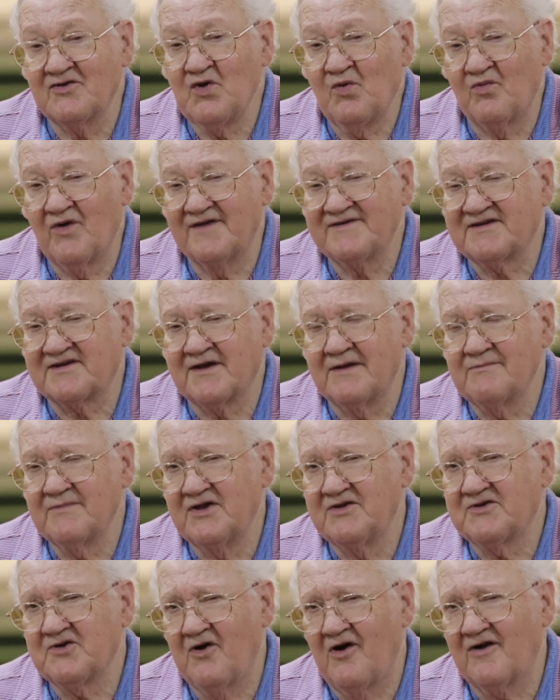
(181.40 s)
you once get
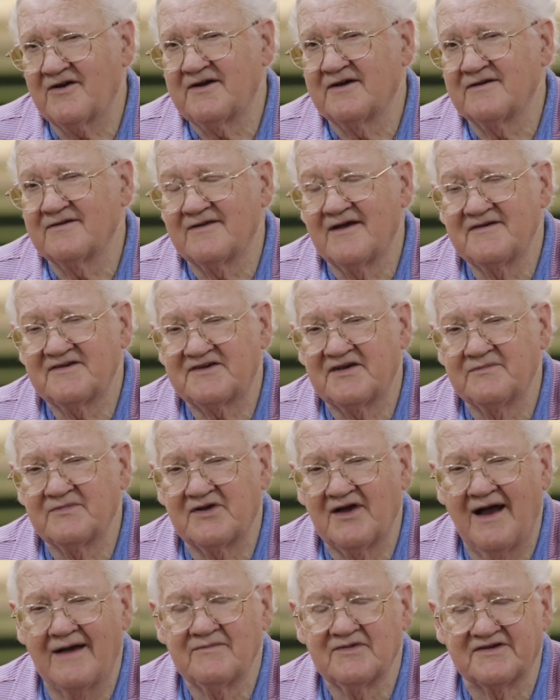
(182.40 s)
me talking, and then
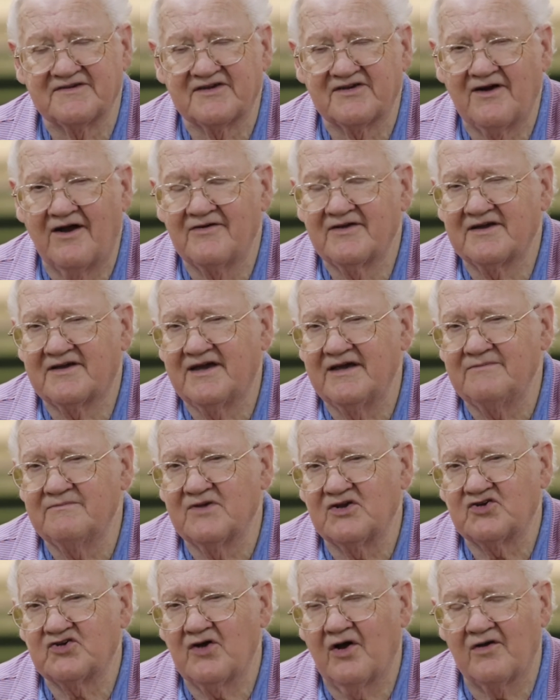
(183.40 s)
sometimes it's hard to keep
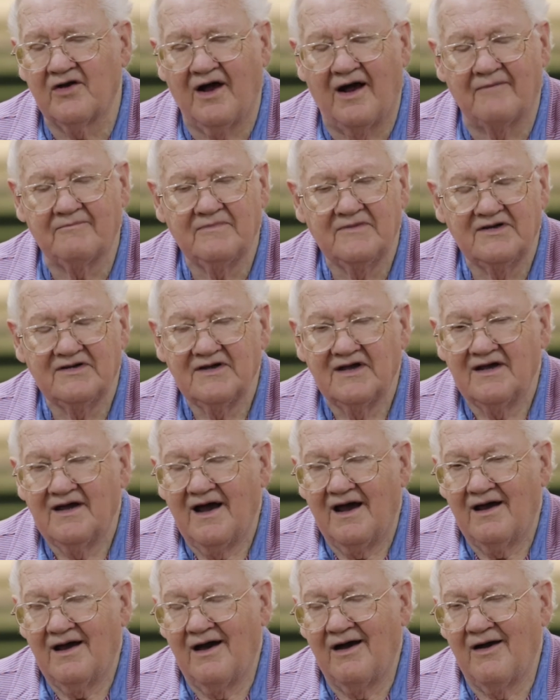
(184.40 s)
me shut up.
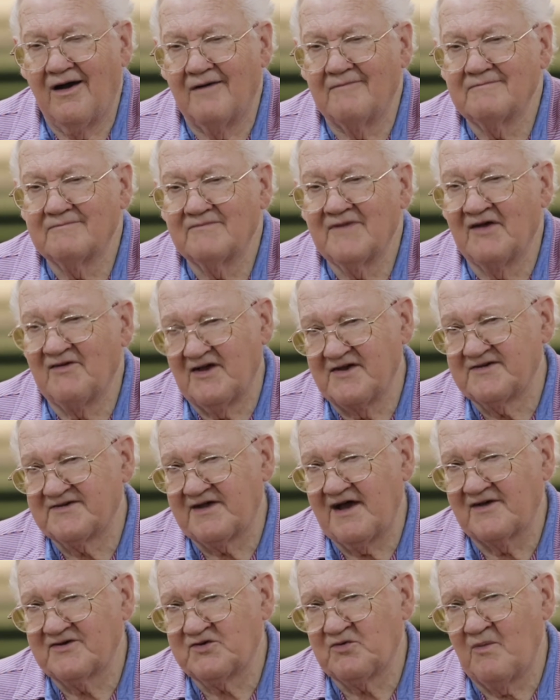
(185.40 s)
At least
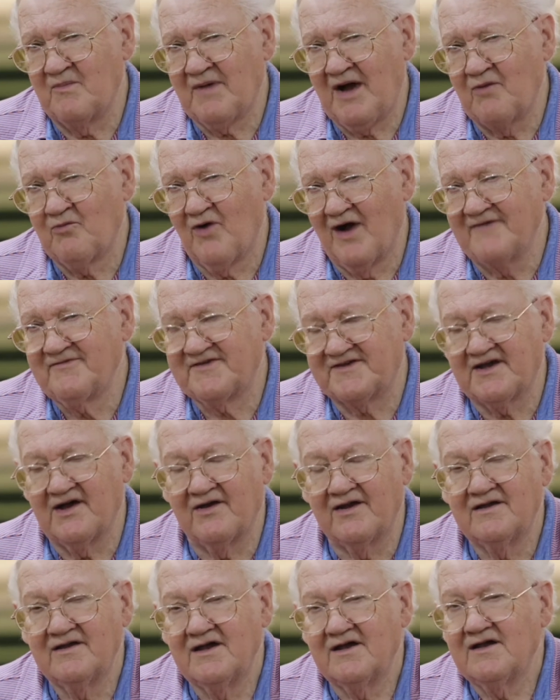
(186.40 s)
that's what my wife
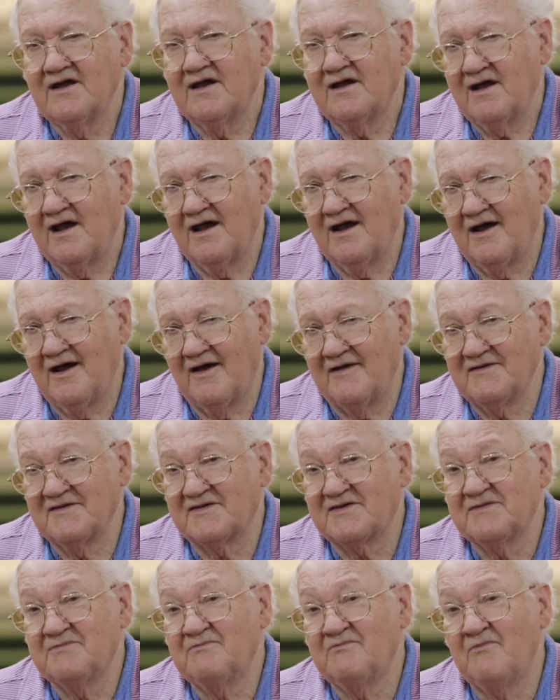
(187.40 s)
said. And
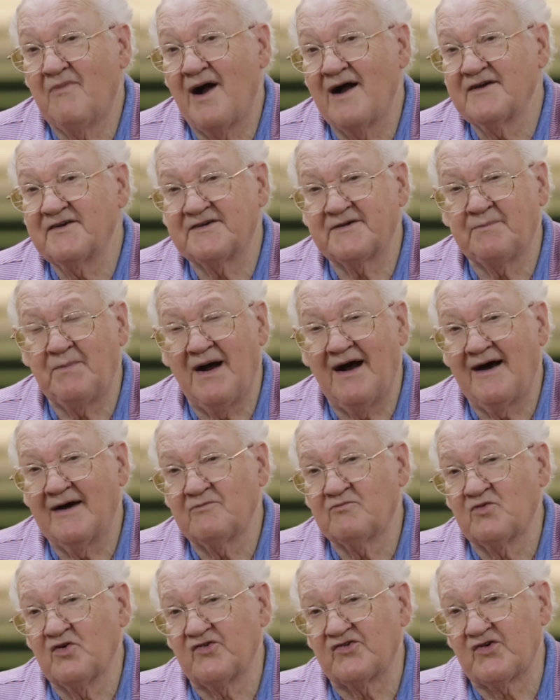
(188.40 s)
my
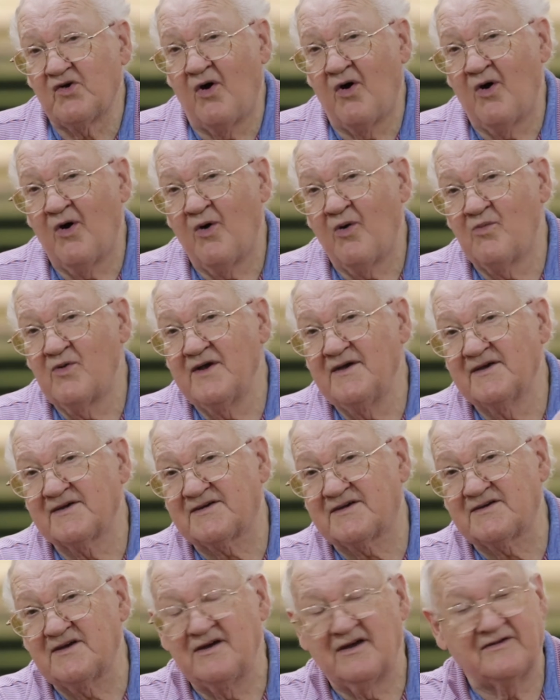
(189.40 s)
spot was
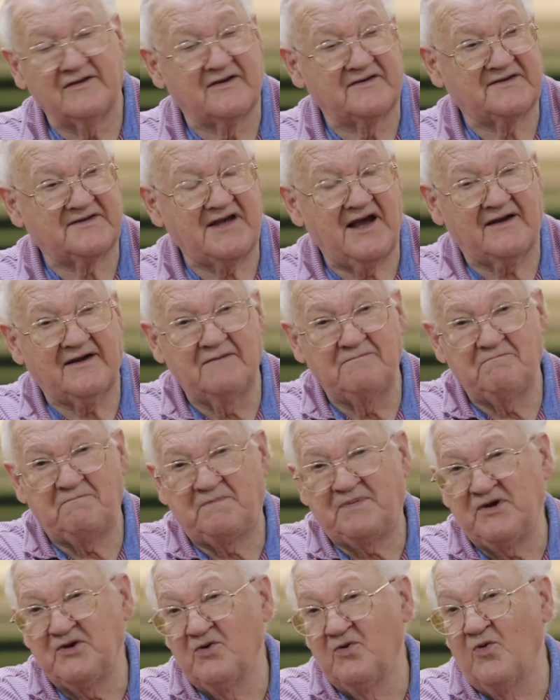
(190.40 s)
always in the
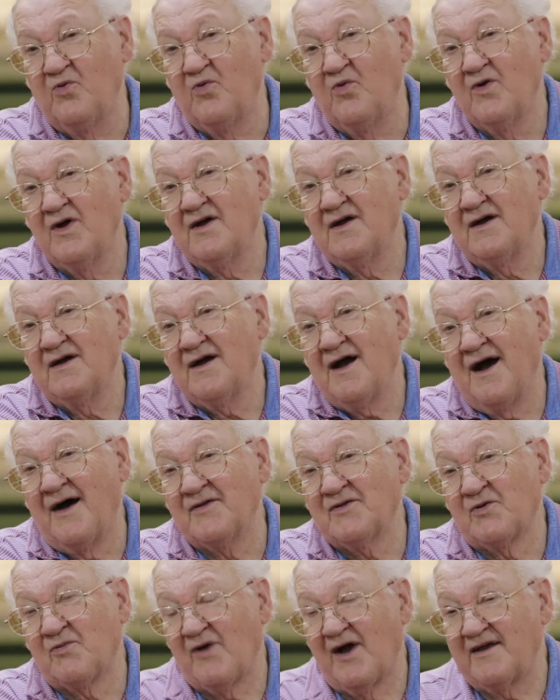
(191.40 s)
second pew
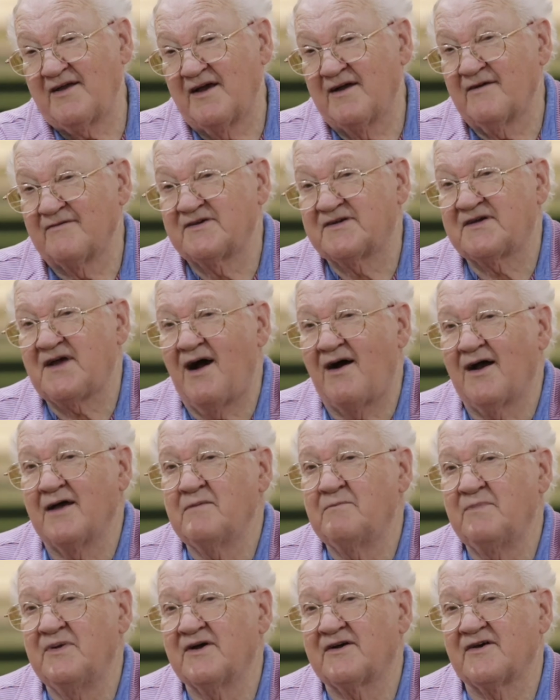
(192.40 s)
on the right-hand
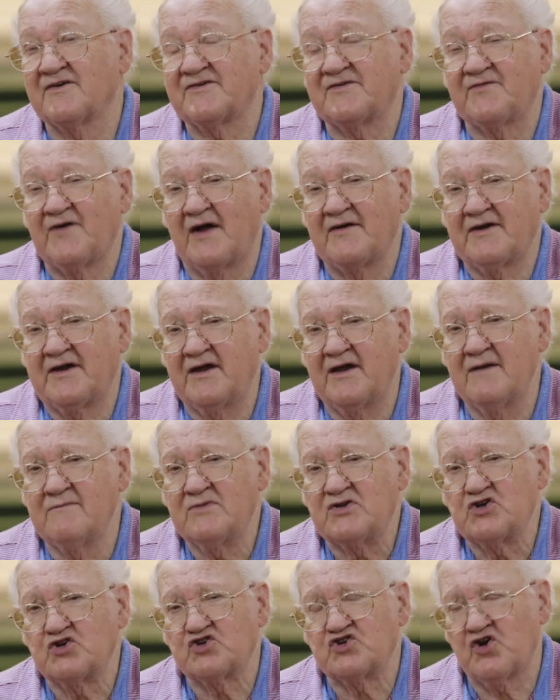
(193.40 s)
side, because if I
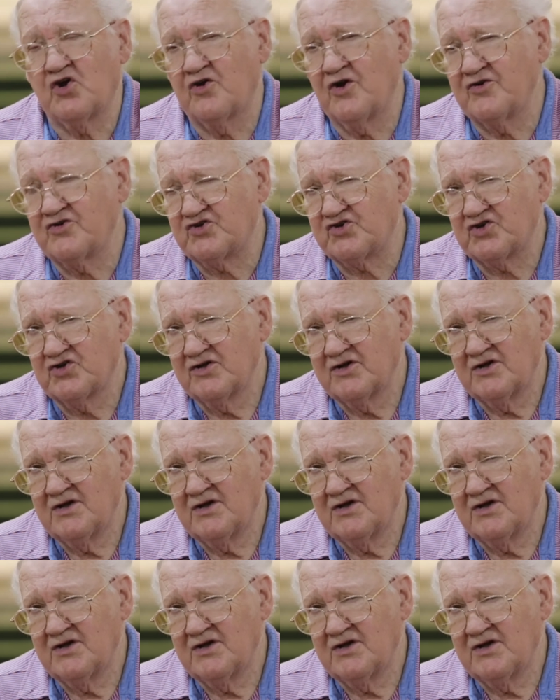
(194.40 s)
came to church,